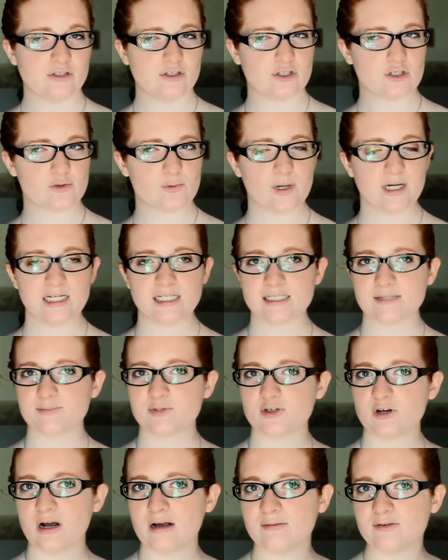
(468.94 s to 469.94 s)
20
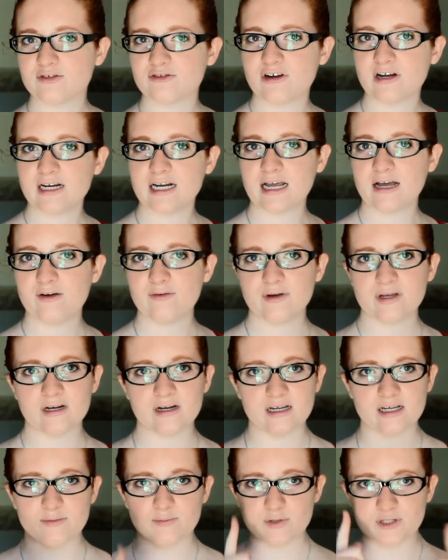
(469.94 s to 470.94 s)
subscribers right now, and
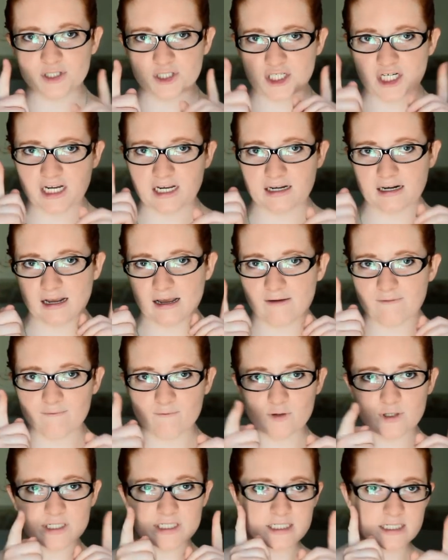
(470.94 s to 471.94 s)
I appreciate
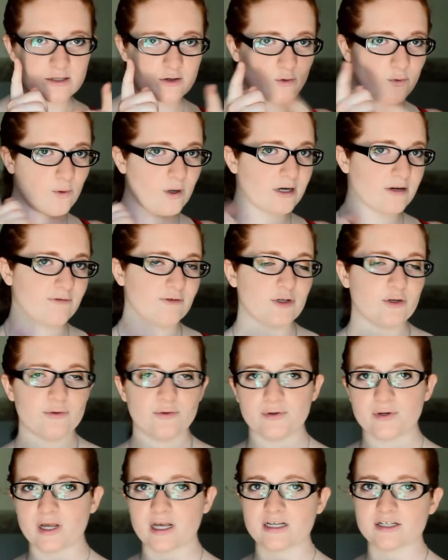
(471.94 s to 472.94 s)
every single one of you.
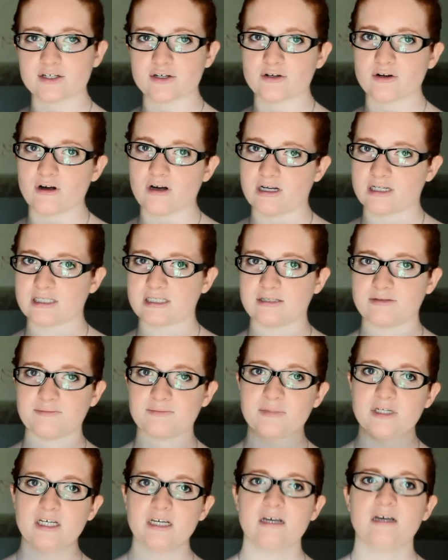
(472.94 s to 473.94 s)
You guys are awesome.
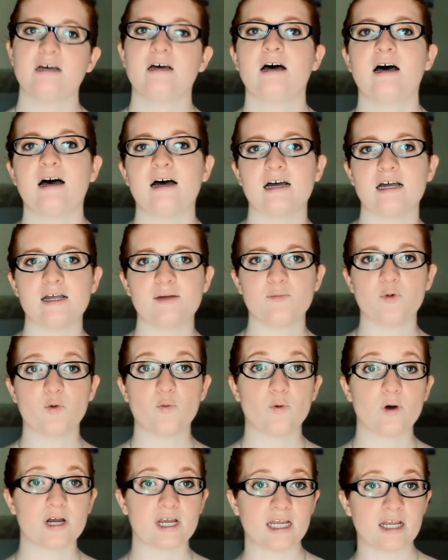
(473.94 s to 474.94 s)
I'm
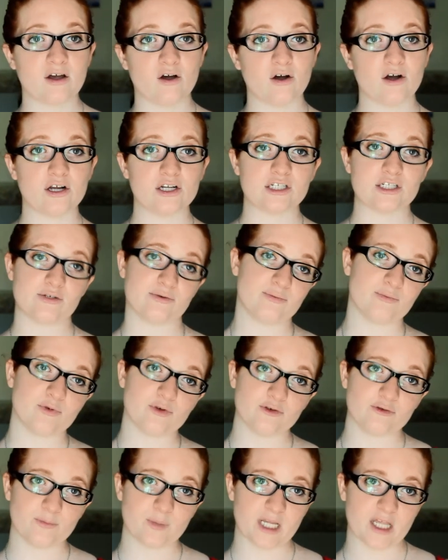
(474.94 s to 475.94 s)
working hard to
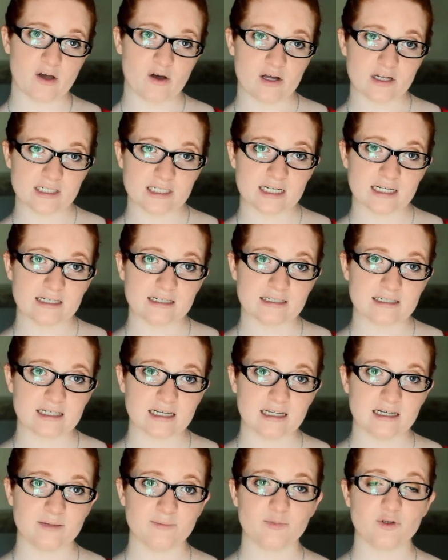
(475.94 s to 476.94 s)
improve my content
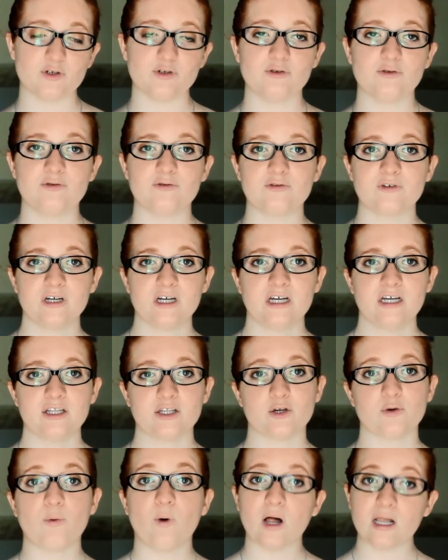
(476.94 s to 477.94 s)
and improve
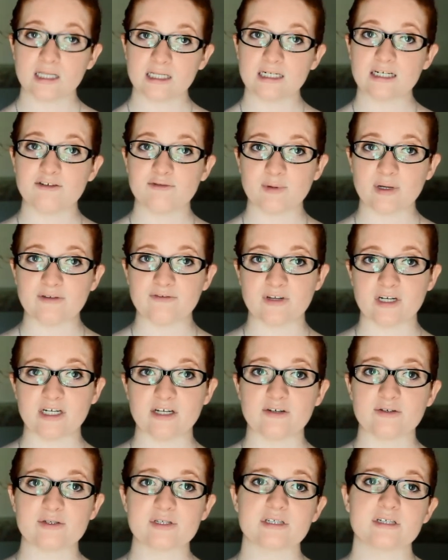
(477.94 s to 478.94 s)
the quality of my
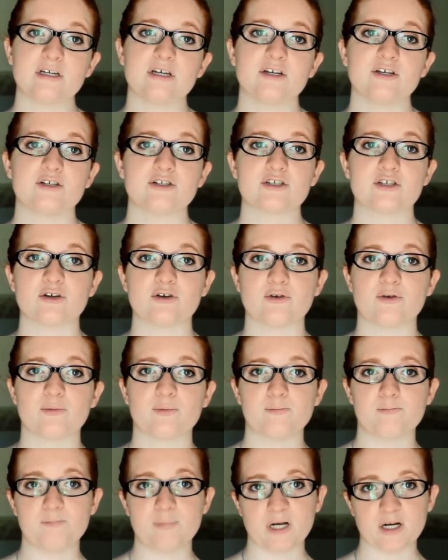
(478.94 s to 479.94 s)
videos,
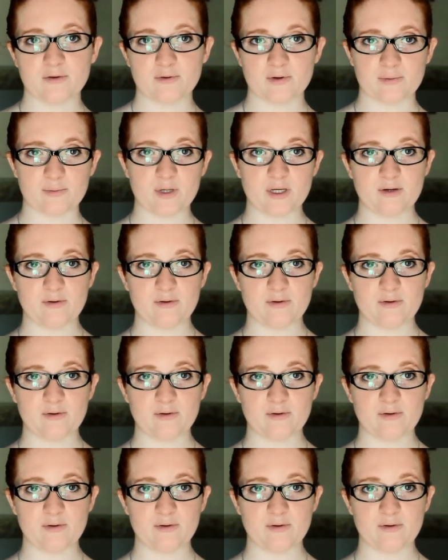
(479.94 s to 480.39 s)
so bear with me.